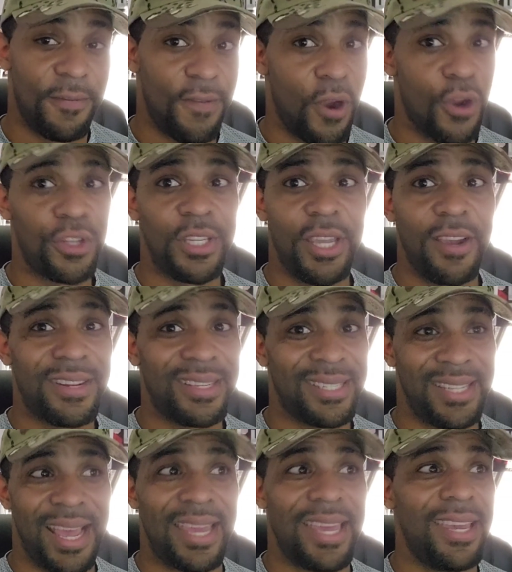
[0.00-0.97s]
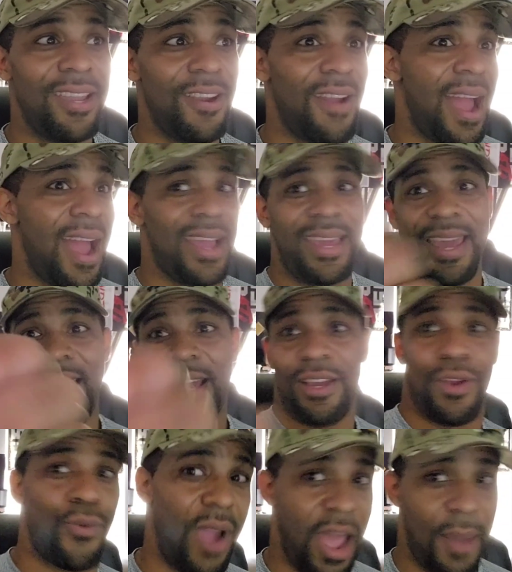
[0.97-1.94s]
first gear to second gear, I
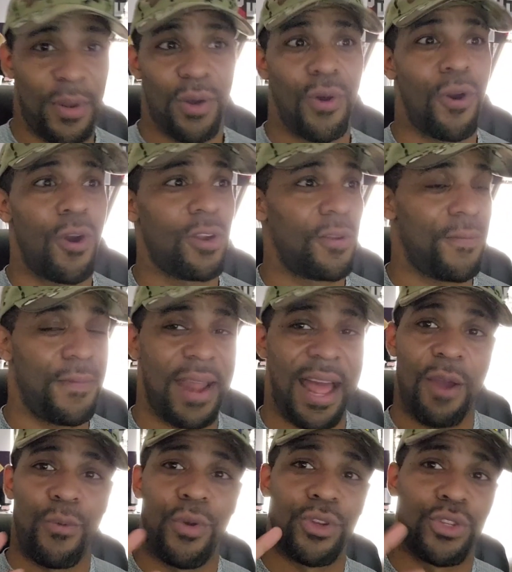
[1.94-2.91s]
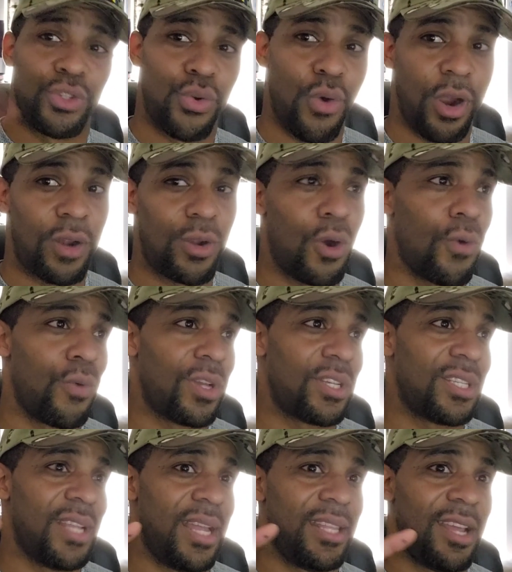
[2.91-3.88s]
can't grab it hard. The flower is torquing
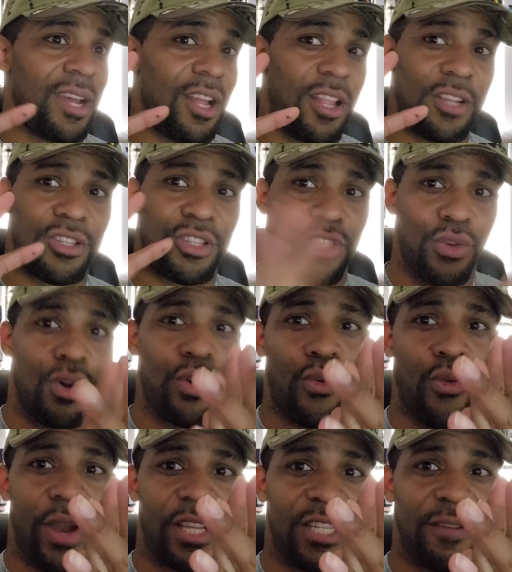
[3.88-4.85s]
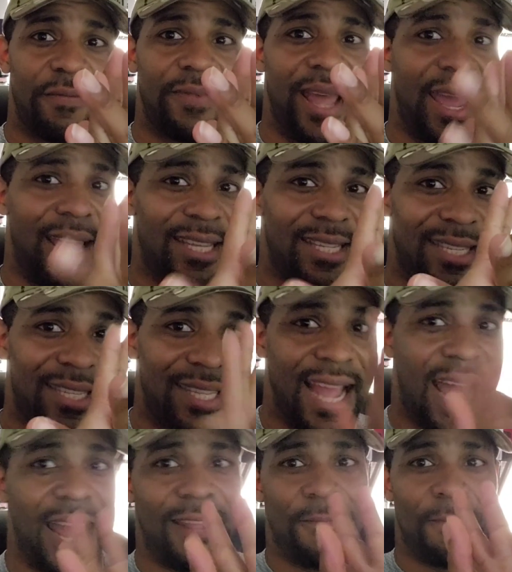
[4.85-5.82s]
over. It's not, the clutch is so aggressive that it's
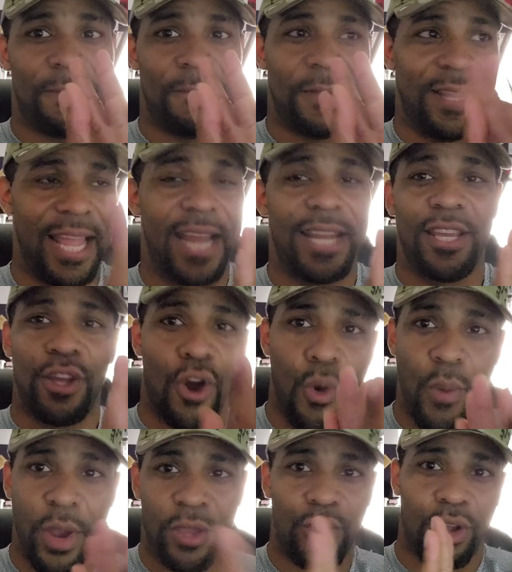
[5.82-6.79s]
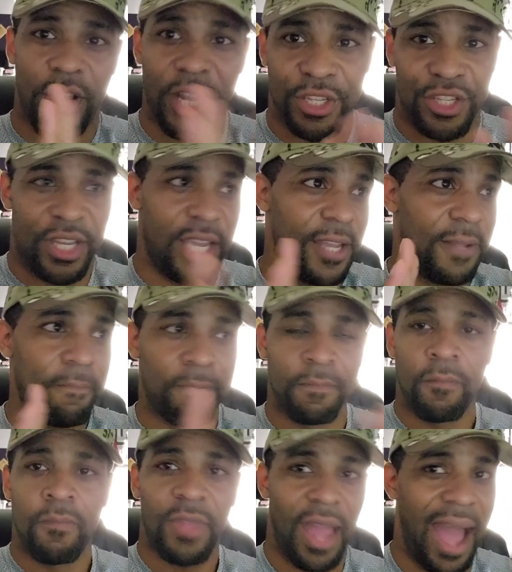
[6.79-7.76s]
not letting go when you clutch in.
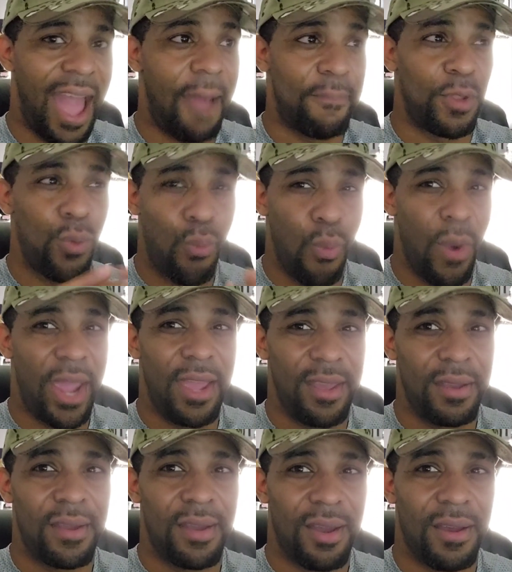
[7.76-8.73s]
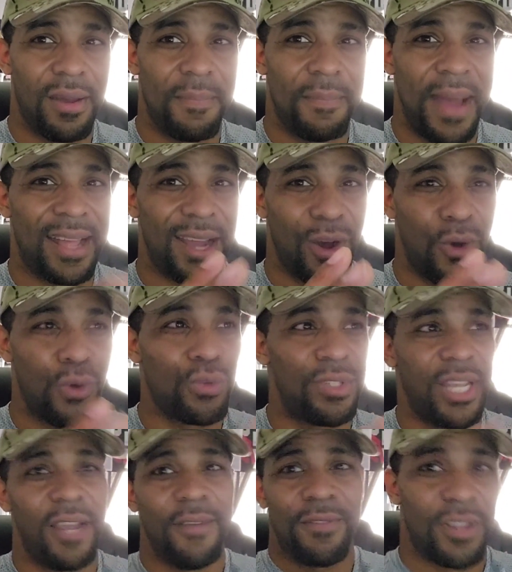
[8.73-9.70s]
I have to wait by a
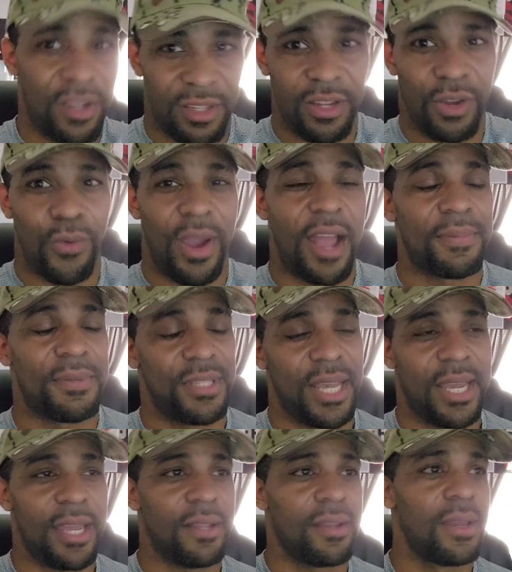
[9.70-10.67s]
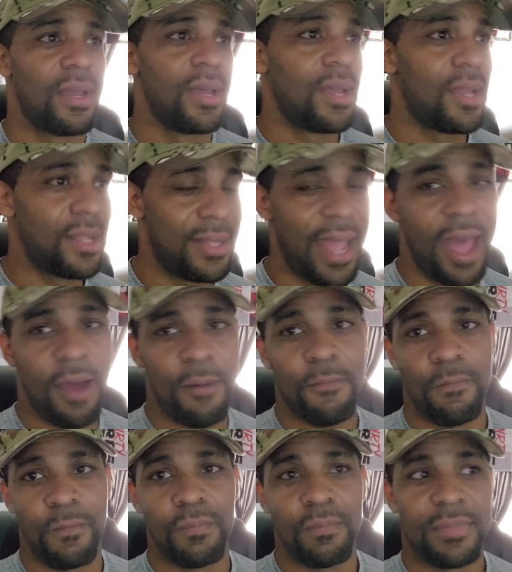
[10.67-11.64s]
whole second to, to grab second.
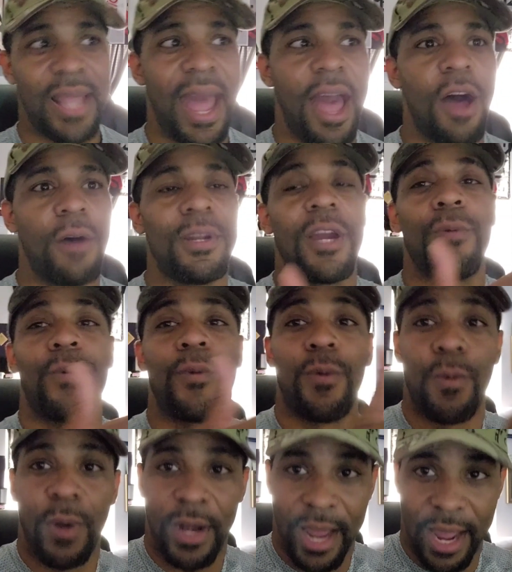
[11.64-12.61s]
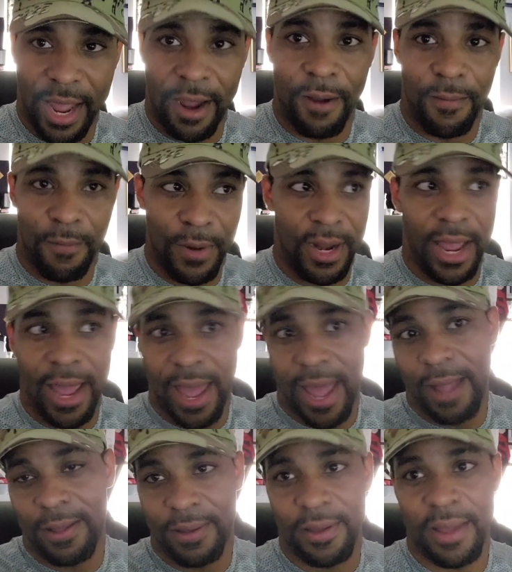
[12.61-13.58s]
Now, down there where they where
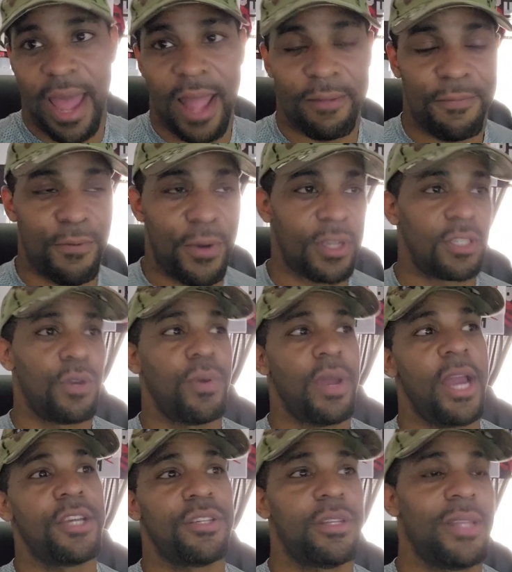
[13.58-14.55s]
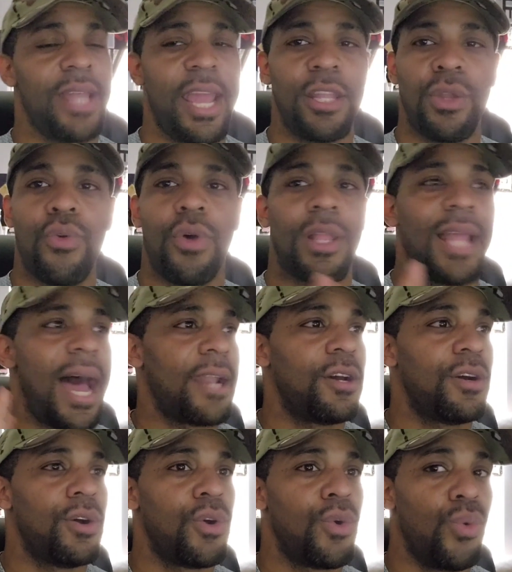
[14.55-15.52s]
they at at Frank's location, they do a
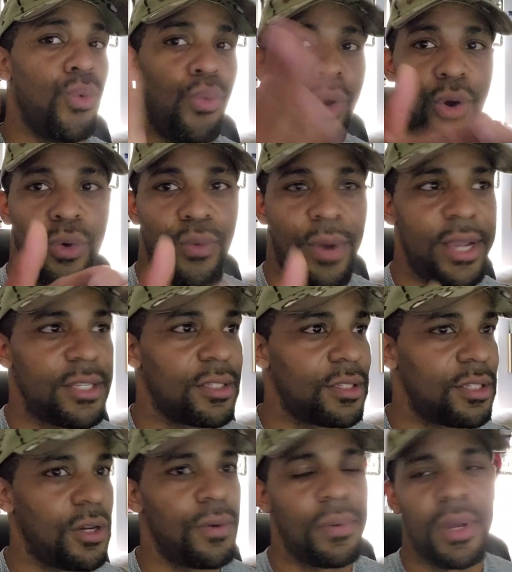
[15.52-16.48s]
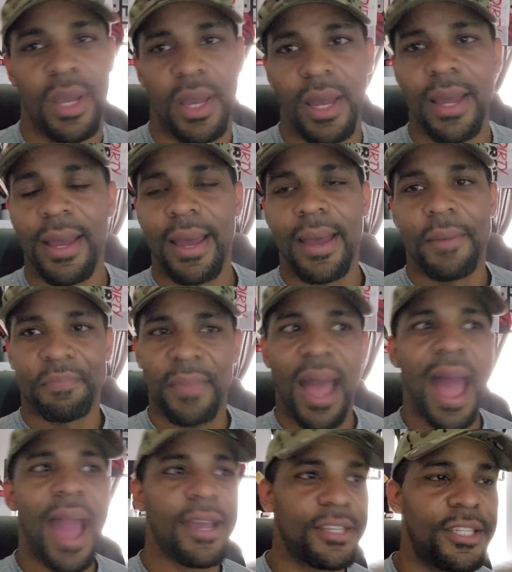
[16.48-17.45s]
lot of road racing. So
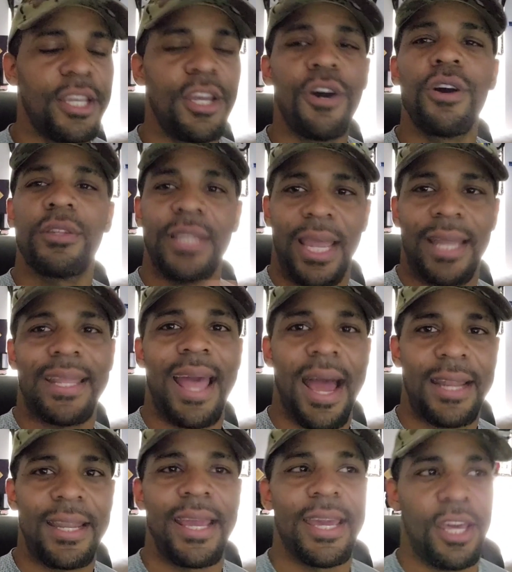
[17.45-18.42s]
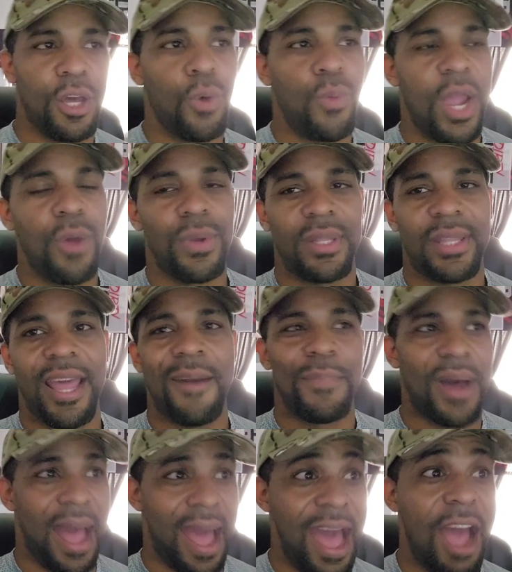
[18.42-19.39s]
I can still take it down there and get away with
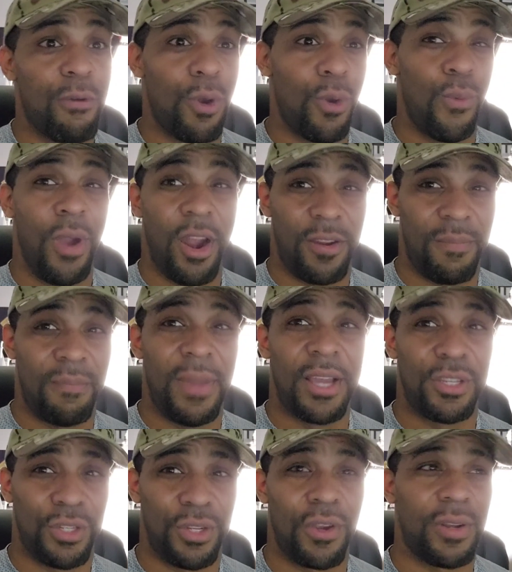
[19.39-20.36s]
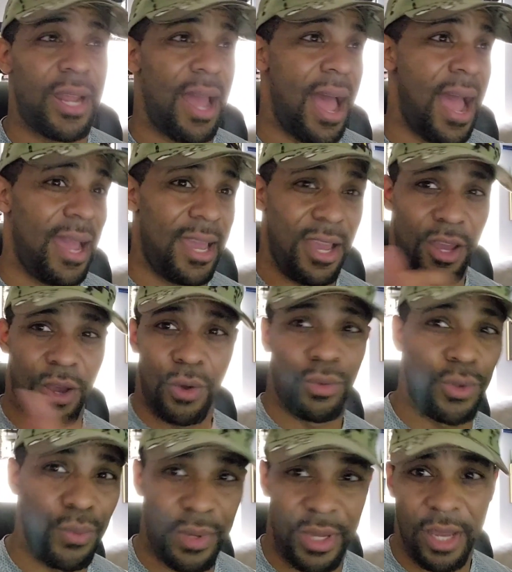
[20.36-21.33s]
that, but I would rather make sure that I can
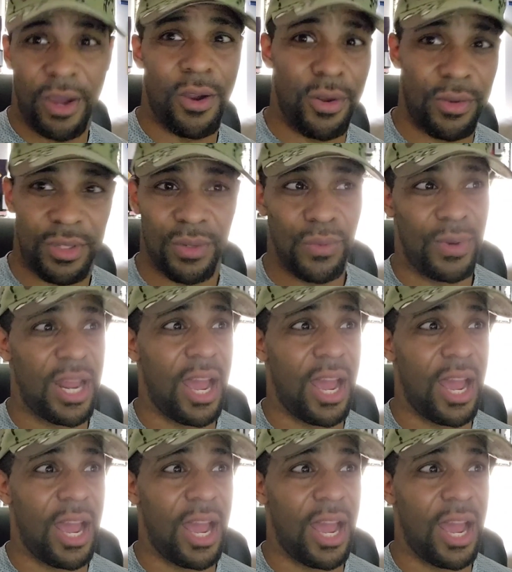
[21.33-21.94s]
go through gears